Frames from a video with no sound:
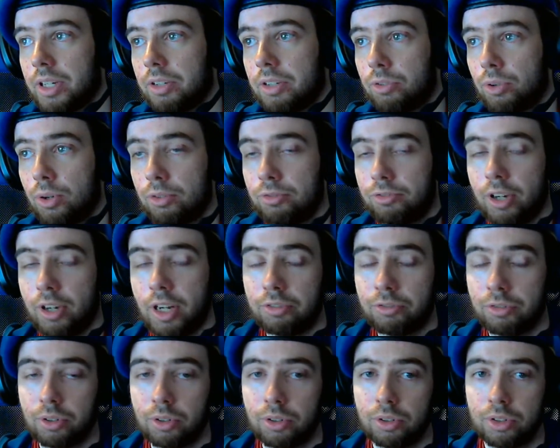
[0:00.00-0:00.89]
four oh five
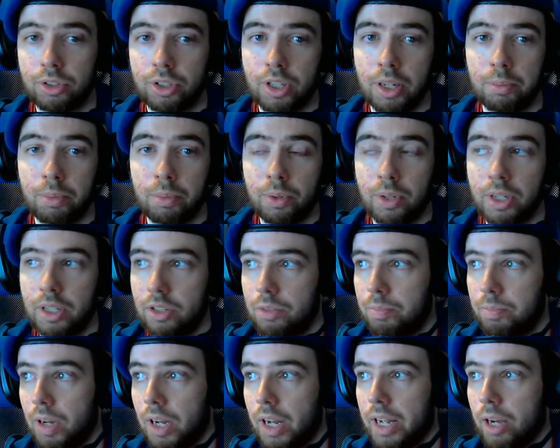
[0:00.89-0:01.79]
for sniper and
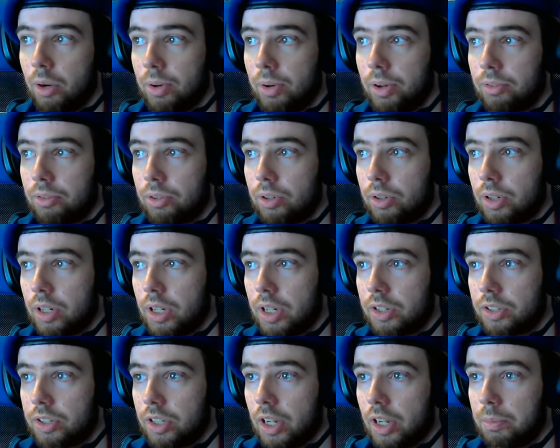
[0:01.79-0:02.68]
spy. However, uh,
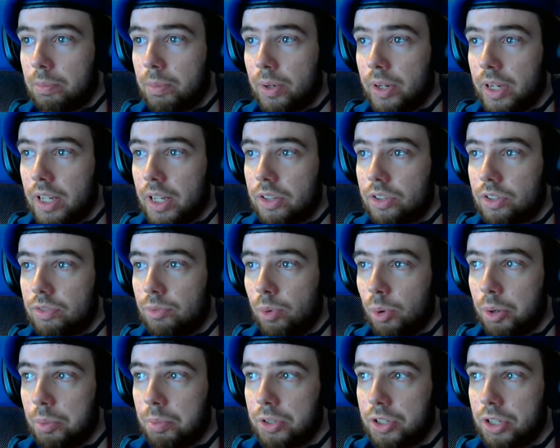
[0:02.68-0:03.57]
sniper gets forty
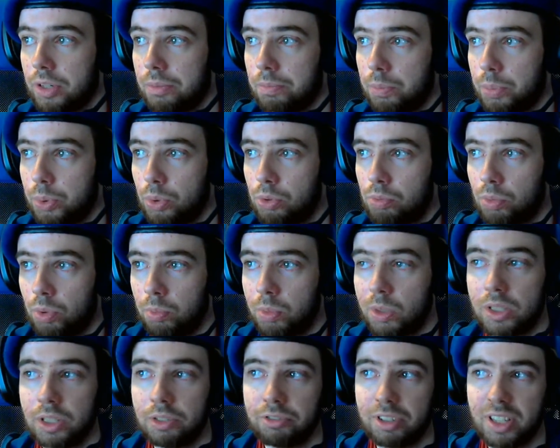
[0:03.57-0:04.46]
percent boost movement
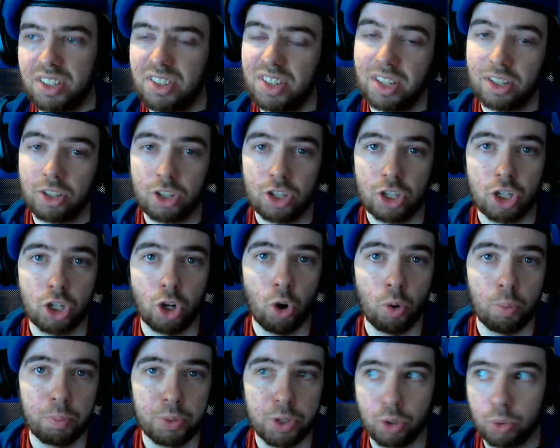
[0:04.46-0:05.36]
if he's in
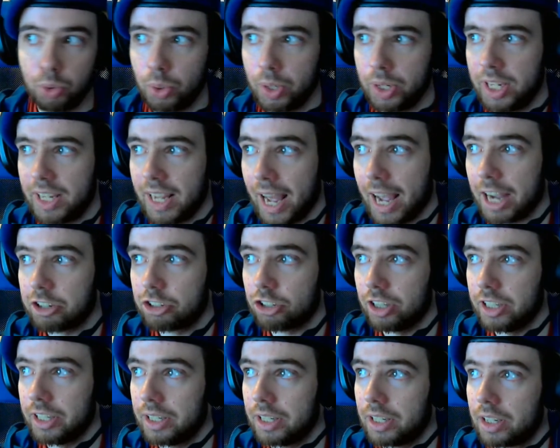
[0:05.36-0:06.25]
scope. So he
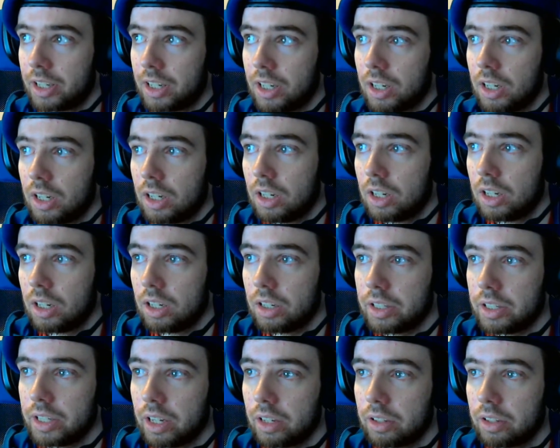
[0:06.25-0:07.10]
actually, yeah.